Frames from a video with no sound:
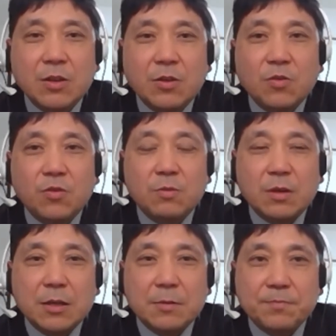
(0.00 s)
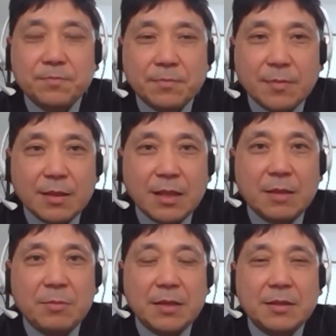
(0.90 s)
or
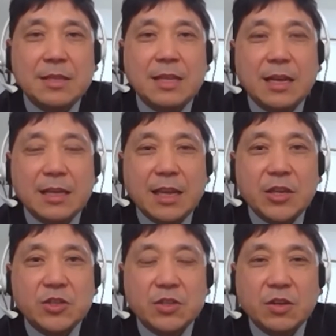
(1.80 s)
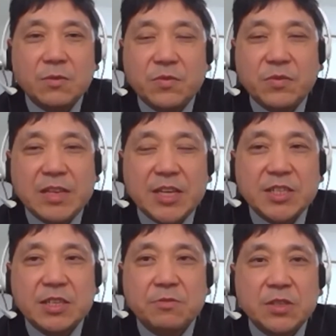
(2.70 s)
delegation of
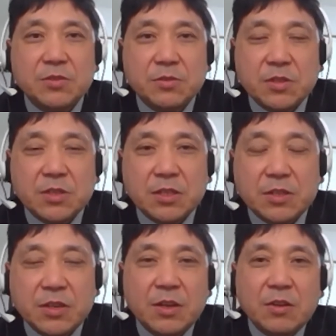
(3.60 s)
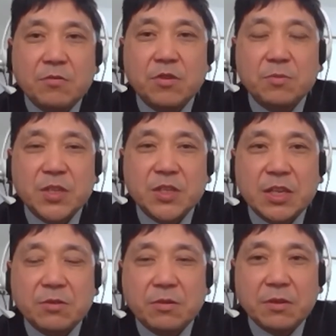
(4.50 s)
financial resources from the
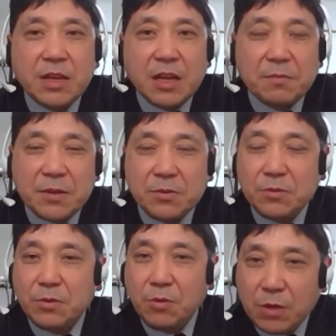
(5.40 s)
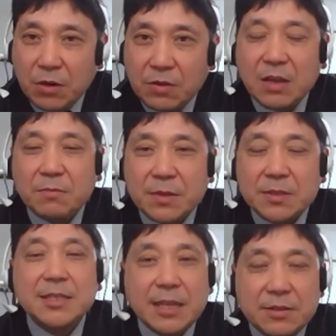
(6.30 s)
central government to local
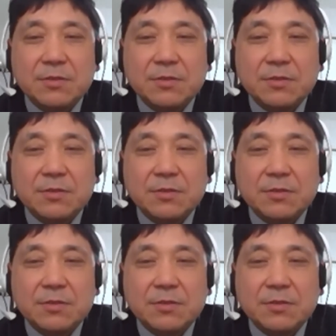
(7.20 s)
governments. Yes,